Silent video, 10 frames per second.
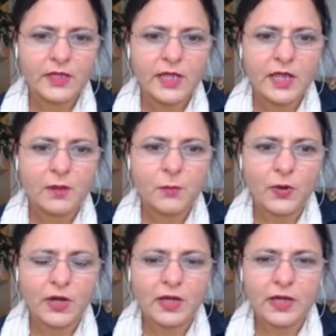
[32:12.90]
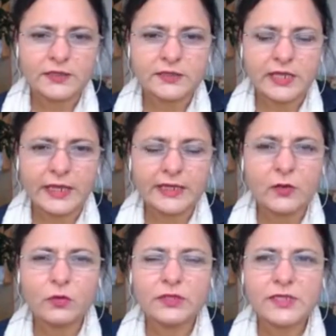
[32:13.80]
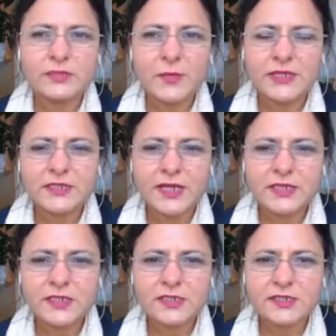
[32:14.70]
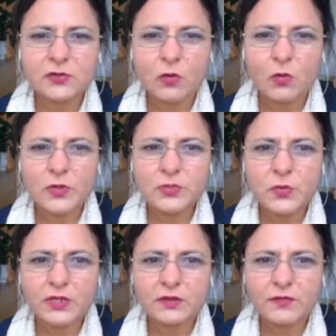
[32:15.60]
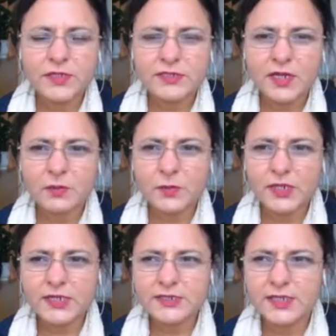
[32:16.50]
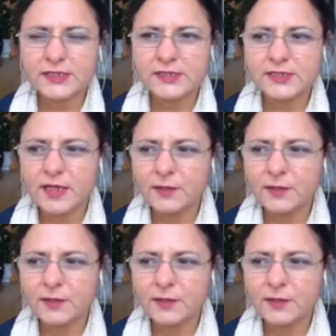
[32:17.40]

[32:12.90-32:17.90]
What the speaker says: But this meditation doesn't always work the first time, because it's an